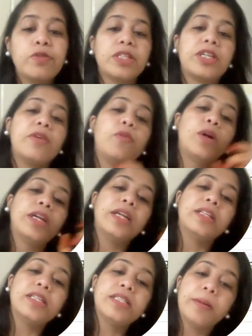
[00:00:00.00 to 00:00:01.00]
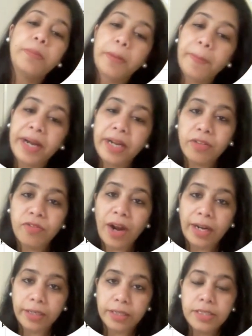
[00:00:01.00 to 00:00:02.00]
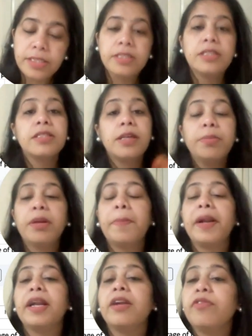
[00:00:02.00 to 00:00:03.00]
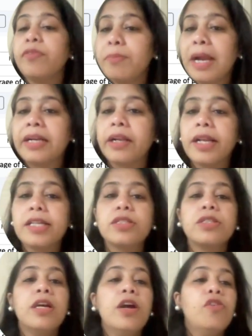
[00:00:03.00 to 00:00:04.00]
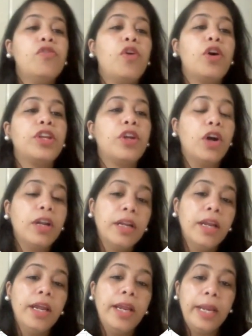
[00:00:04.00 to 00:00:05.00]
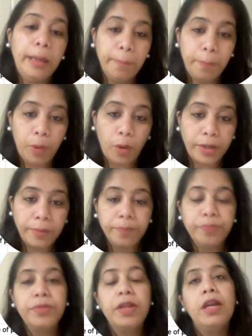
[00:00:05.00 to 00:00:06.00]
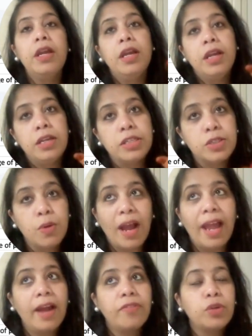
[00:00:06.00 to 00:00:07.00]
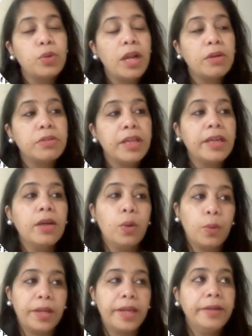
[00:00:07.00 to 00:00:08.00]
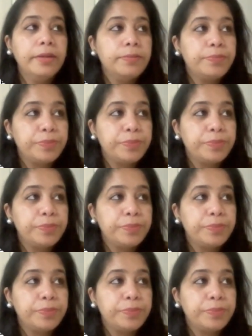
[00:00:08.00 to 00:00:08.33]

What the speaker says: what are the sub-dependent factors, sub-dependent metrics for your employee. So I have to now think, okay,